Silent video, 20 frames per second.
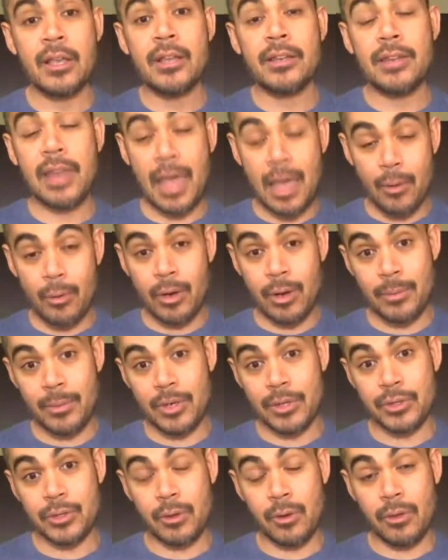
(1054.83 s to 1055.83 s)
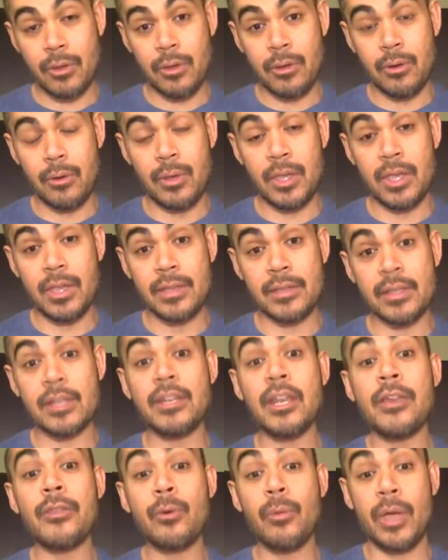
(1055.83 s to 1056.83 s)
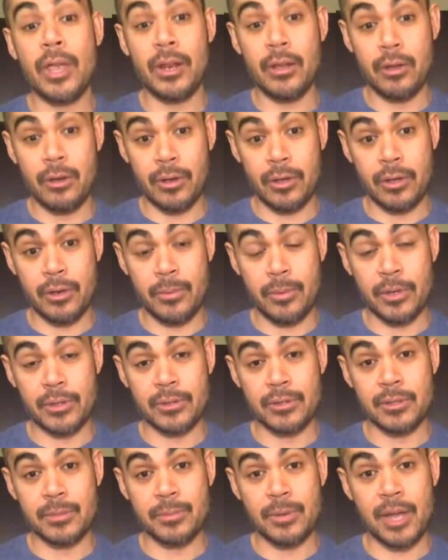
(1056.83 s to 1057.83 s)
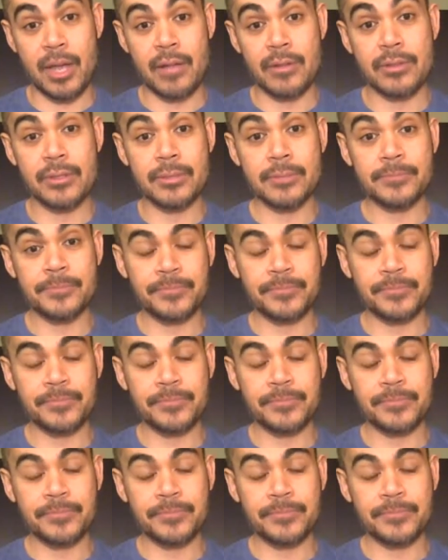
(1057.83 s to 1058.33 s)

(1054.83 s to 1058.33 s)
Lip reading: Now what I'm going to show you is another way to cook your Brussels sprouts,